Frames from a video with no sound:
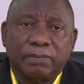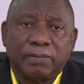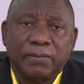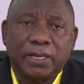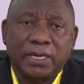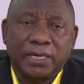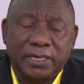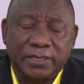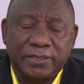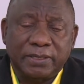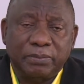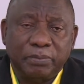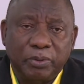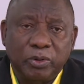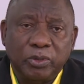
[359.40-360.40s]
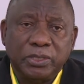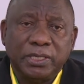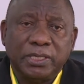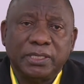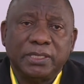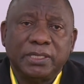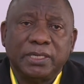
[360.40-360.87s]
It is
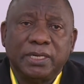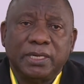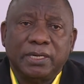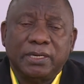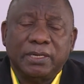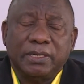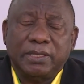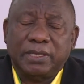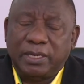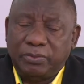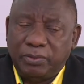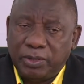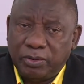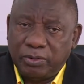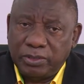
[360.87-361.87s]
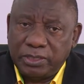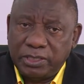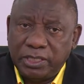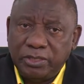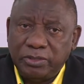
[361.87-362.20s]
important that we continue